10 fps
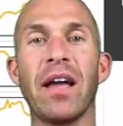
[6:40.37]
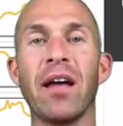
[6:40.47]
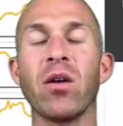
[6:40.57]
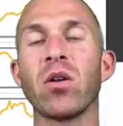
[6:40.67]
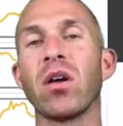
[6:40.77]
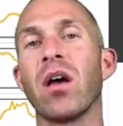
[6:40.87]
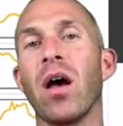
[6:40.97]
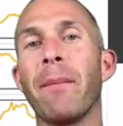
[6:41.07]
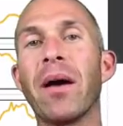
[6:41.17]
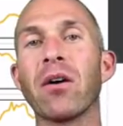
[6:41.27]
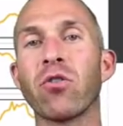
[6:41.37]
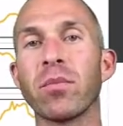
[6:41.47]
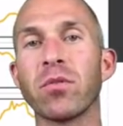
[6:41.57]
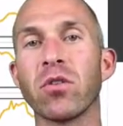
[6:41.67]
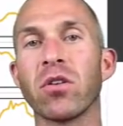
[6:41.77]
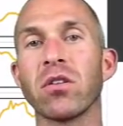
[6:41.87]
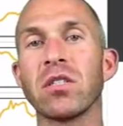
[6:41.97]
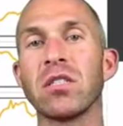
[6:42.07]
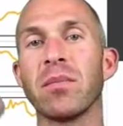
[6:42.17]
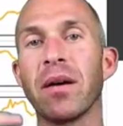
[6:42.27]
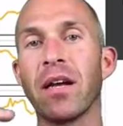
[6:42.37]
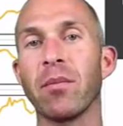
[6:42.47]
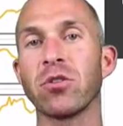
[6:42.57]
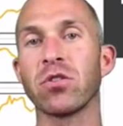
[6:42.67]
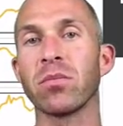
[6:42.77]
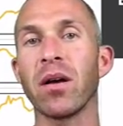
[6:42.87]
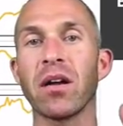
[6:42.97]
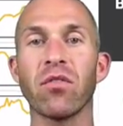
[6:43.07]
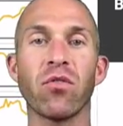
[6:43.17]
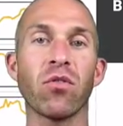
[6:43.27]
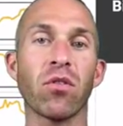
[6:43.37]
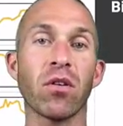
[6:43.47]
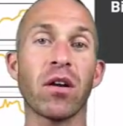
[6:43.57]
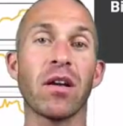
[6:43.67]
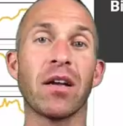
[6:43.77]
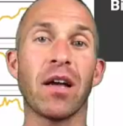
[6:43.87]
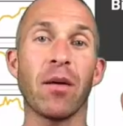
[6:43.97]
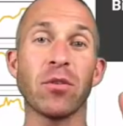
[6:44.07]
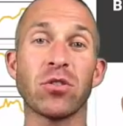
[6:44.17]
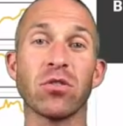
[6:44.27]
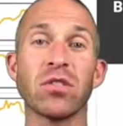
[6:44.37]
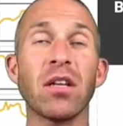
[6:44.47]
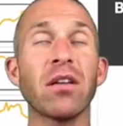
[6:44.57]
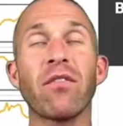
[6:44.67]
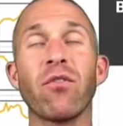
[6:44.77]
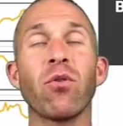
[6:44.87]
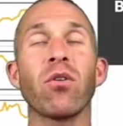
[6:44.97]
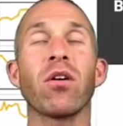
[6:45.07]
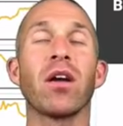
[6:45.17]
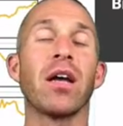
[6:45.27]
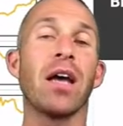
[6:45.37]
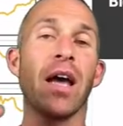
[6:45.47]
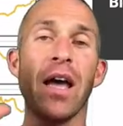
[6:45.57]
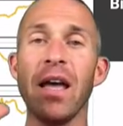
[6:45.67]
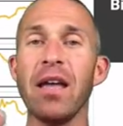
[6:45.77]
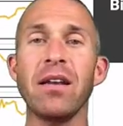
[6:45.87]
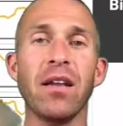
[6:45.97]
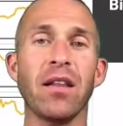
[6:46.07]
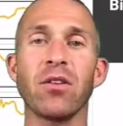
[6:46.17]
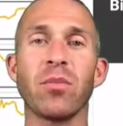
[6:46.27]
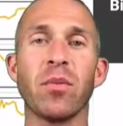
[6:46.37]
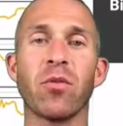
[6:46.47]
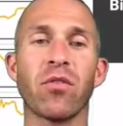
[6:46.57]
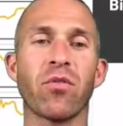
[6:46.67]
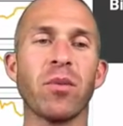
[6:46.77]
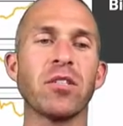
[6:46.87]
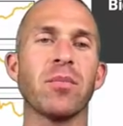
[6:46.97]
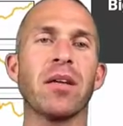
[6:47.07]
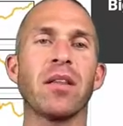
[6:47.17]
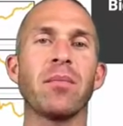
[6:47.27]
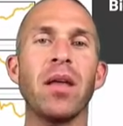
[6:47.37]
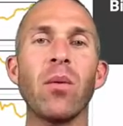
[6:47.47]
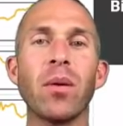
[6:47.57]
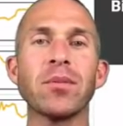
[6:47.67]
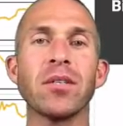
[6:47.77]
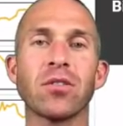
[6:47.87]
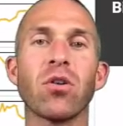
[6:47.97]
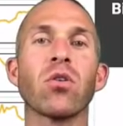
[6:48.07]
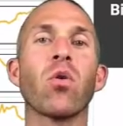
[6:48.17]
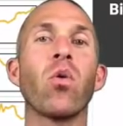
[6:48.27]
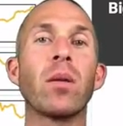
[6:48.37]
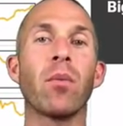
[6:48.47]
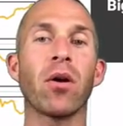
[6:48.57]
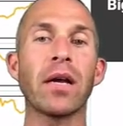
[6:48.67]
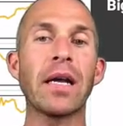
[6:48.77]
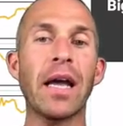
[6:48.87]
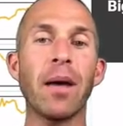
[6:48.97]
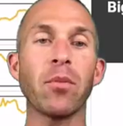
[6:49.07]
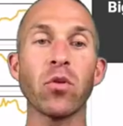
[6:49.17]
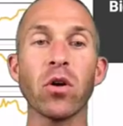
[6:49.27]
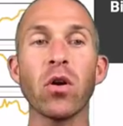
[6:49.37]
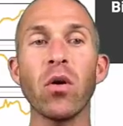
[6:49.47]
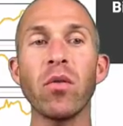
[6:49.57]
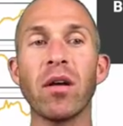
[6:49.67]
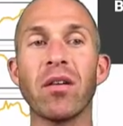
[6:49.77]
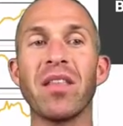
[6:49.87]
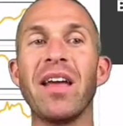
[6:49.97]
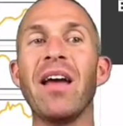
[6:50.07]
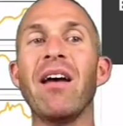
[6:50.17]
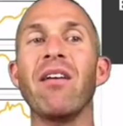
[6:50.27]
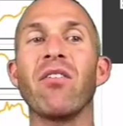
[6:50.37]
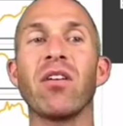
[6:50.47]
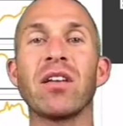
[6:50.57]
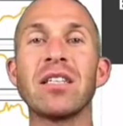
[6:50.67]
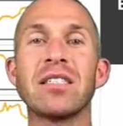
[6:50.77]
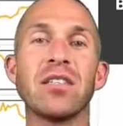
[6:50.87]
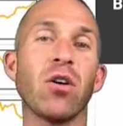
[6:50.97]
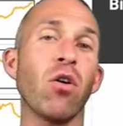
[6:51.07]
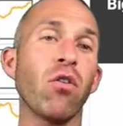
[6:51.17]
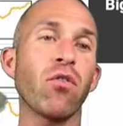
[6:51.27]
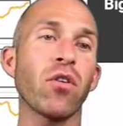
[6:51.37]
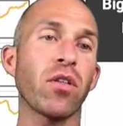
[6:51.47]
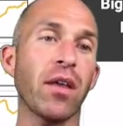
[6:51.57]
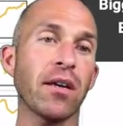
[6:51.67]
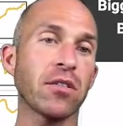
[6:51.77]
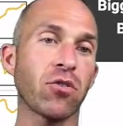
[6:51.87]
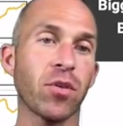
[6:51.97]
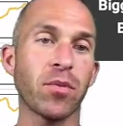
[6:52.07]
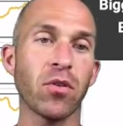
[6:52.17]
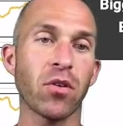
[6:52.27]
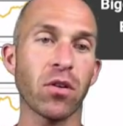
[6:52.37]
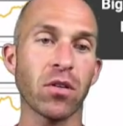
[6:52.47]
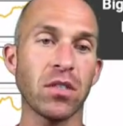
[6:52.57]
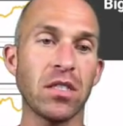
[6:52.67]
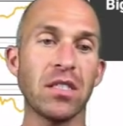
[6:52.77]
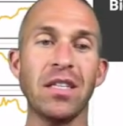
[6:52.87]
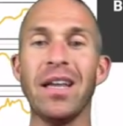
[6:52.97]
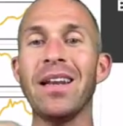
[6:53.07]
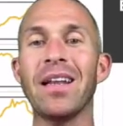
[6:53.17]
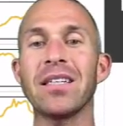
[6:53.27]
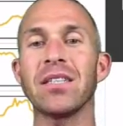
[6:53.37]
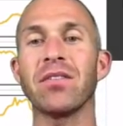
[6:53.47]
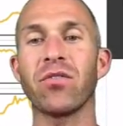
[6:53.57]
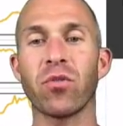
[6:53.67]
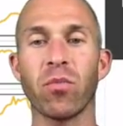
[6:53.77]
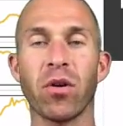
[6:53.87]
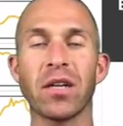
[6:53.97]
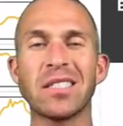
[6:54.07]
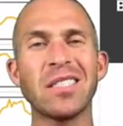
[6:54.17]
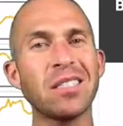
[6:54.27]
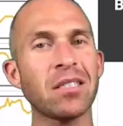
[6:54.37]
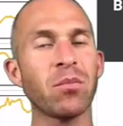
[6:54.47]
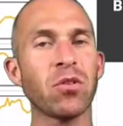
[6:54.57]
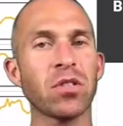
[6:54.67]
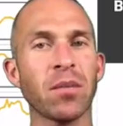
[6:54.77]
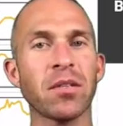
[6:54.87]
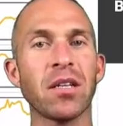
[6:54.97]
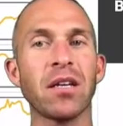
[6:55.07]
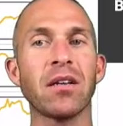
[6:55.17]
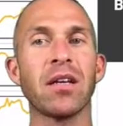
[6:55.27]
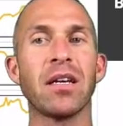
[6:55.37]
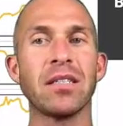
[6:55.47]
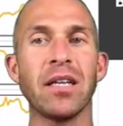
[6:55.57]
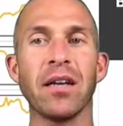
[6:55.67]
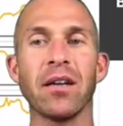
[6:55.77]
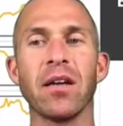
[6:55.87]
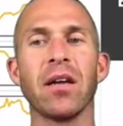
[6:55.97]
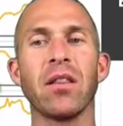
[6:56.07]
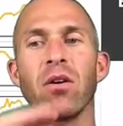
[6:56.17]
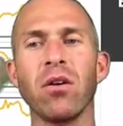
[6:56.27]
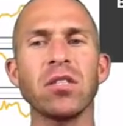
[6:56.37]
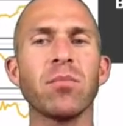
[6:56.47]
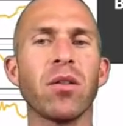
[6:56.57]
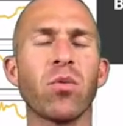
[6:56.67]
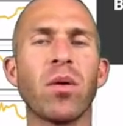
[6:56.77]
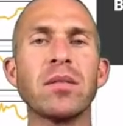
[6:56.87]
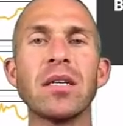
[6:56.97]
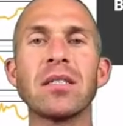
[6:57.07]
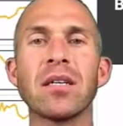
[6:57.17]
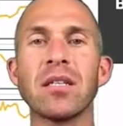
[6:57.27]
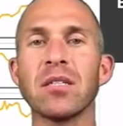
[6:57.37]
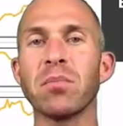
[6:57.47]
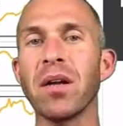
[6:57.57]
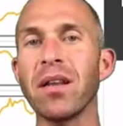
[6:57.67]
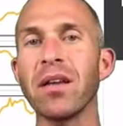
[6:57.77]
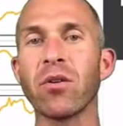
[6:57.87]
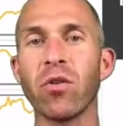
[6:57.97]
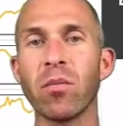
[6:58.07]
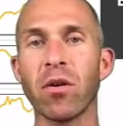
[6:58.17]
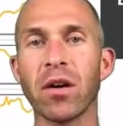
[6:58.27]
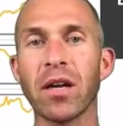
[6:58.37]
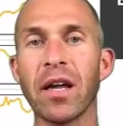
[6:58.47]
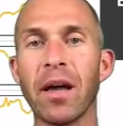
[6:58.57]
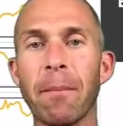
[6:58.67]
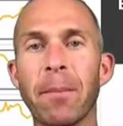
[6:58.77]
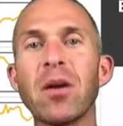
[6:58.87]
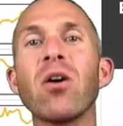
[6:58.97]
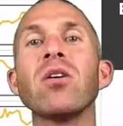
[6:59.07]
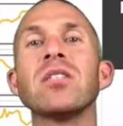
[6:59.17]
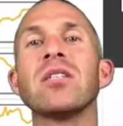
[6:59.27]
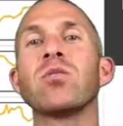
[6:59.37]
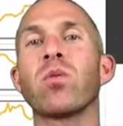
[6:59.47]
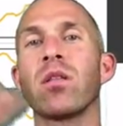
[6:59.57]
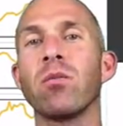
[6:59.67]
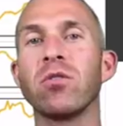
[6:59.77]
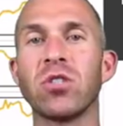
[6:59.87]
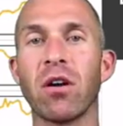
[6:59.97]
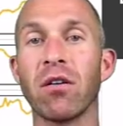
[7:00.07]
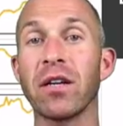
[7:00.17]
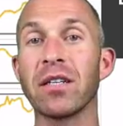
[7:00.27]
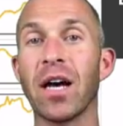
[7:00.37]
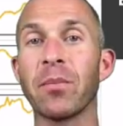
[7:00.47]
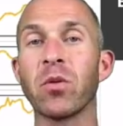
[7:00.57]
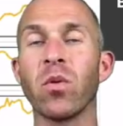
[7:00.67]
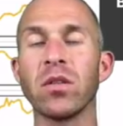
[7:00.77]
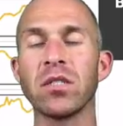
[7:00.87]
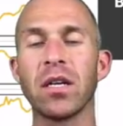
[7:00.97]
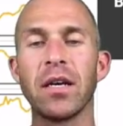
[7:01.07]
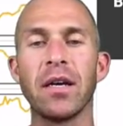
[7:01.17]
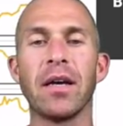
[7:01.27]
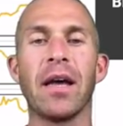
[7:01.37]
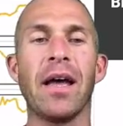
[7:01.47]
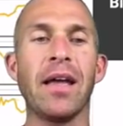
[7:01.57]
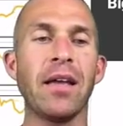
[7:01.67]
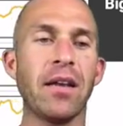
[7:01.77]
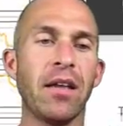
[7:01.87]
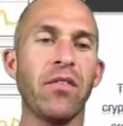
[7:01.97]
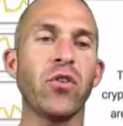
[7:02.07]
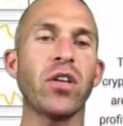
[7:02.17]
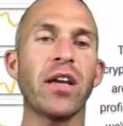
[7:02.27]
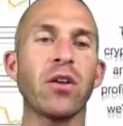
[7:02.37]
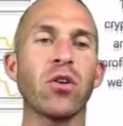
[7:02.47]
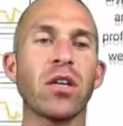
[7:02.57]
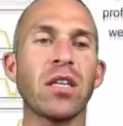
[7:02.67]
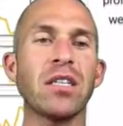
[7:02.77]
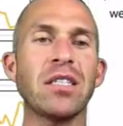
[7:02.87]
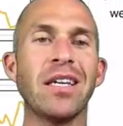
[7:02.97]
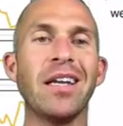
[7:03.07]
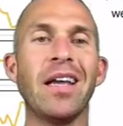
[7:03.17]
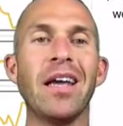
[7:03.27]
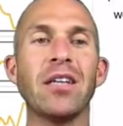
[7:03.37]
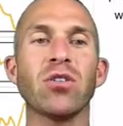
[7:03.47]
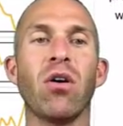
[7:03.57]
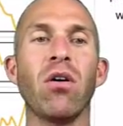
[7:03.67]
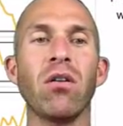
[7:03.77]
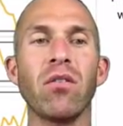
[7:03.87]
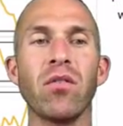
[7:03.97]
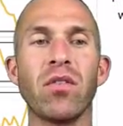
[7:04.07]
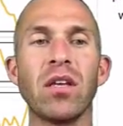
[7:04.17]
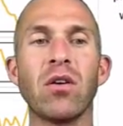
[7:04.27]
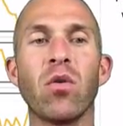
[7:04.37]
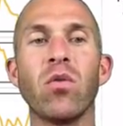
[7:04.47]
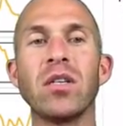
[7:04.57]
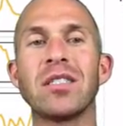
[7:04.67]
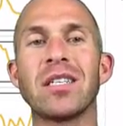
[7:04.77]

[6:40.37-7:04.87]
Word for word: out about cryptocurrencies, about how much they're buying for, how much they're selling for, and a little bit more information about them. That website is called CoinMarketCap. You can go there. They have listed over a thousand cryptocurrencies in lots of different markets. This is the most up-to-date data. There are some other websites like this, but I like CoinMarketCap because it is one of the most generally adopted ones. And if you take a look at this, it has all of the coins